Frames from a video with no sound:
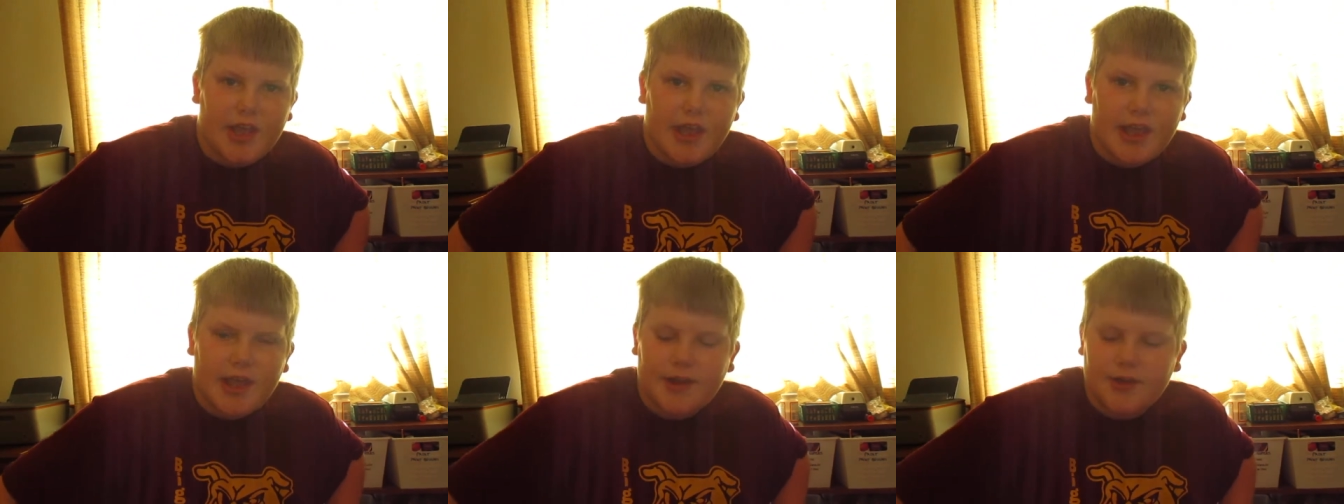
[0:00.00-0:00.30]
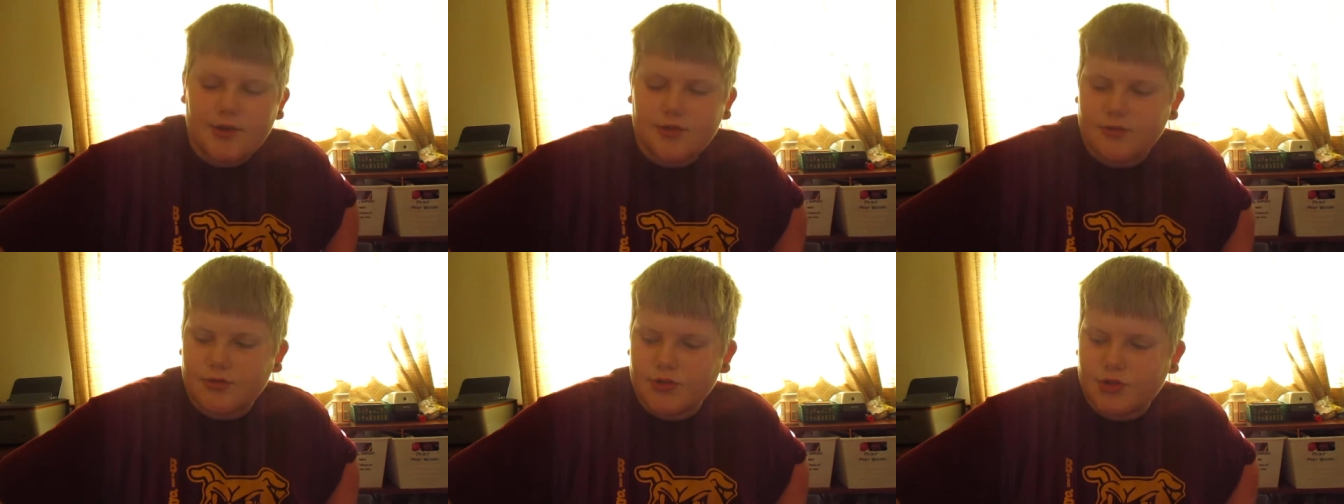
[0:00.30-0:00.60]
and
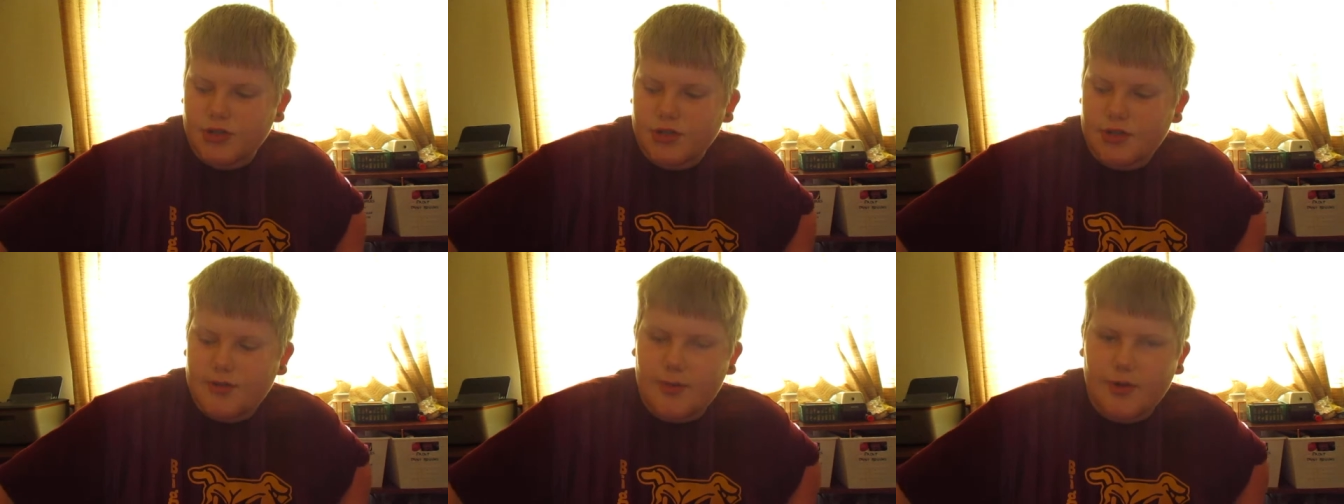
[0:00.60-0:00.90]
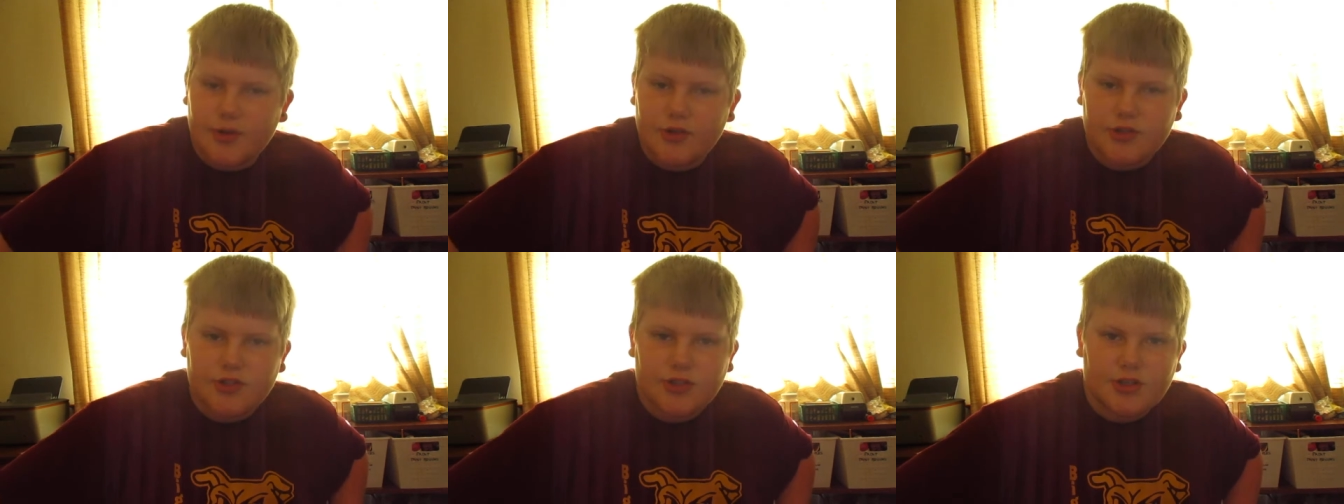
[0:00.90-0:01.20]
you will join the
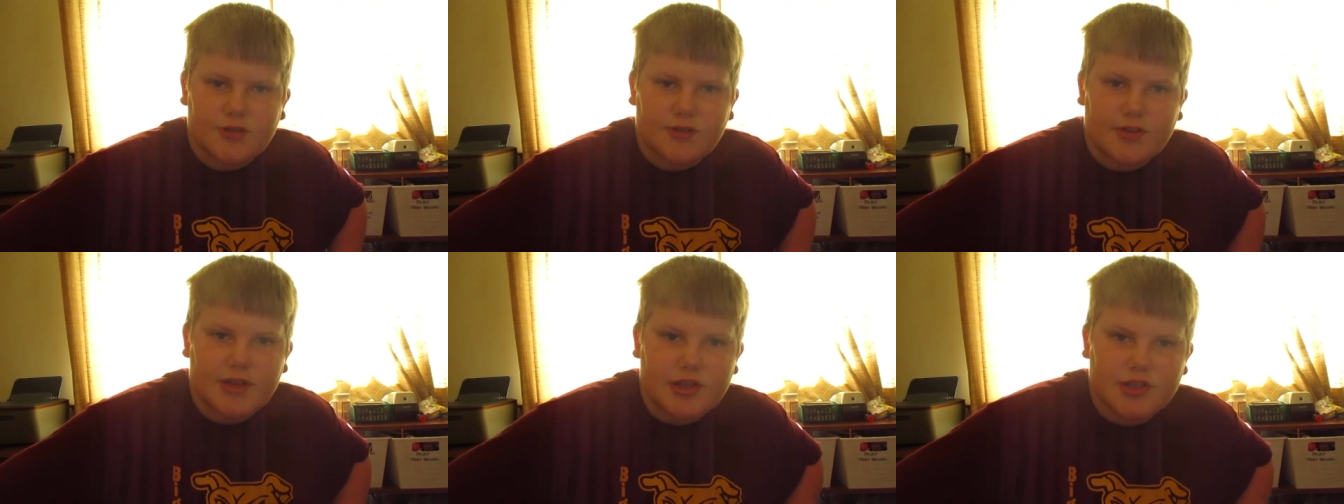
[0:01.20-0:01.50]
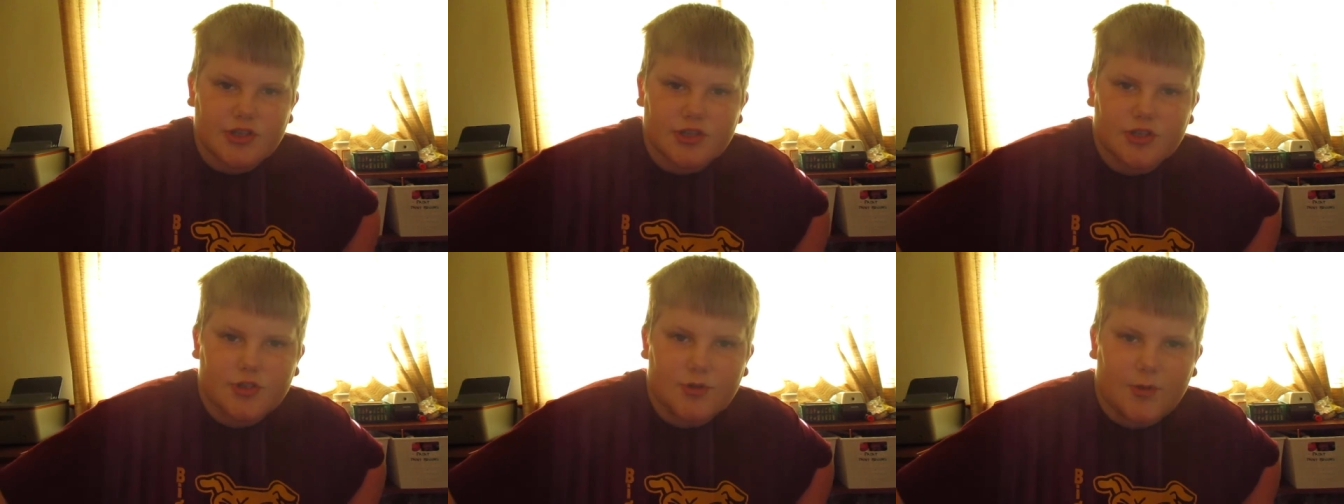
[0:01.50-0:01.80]
post
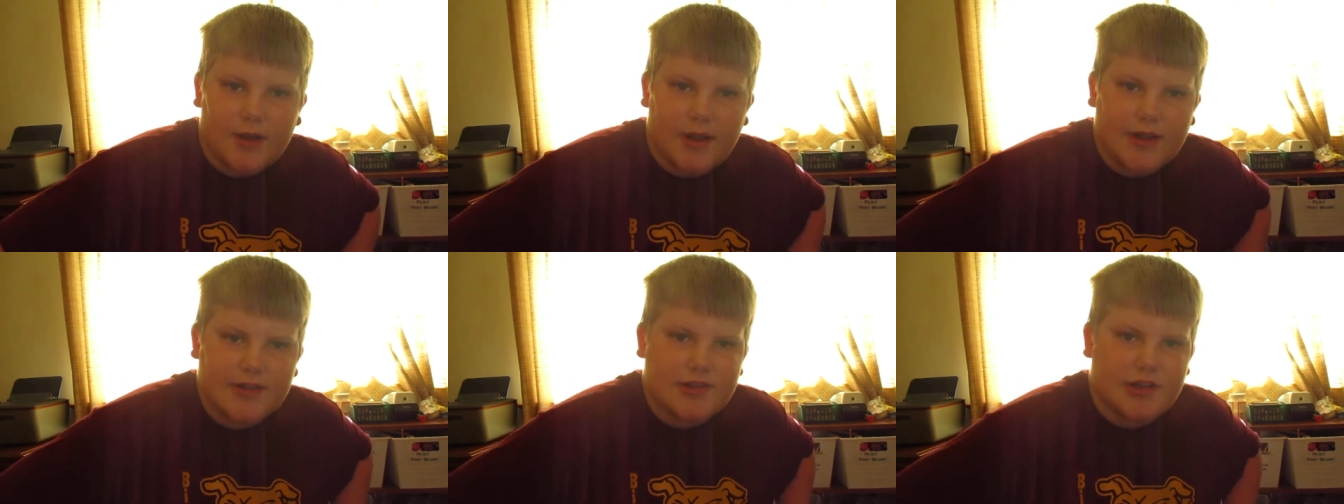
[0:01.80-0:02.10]
notification squad.